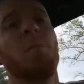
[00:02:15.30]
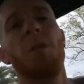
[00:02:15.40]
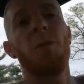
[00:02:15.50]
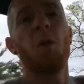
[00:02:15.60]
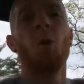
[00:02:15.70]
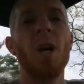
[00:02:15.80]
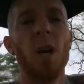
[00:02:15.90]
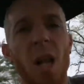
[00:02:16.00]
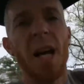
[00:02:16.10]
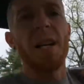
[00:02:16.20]
before, we
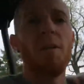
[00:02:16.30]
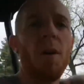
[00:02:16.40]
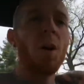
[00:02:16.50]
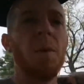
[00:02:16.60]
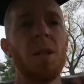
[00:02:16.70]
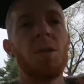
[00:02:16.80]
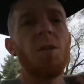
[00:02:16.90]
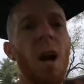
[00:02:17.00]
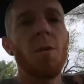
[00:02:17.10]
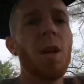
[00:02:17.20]
don't like the varmints
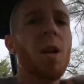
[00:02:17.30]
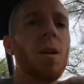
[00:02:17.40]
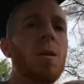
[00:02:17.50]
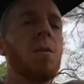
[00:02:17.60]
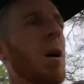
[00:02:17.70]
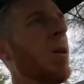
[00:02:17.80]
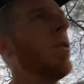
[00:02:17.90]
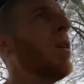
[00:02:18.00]
around here, so